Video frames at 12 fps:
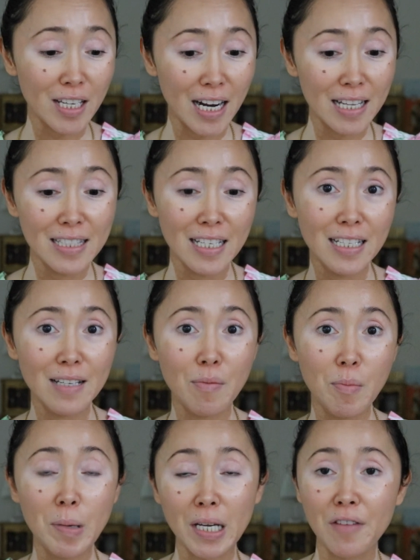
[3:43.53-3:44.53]
I did
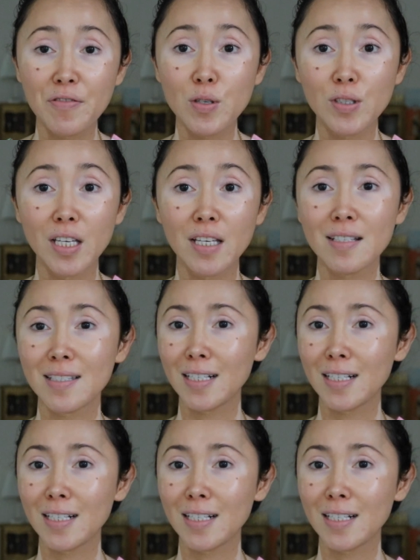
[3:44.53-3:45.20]
buy a few things,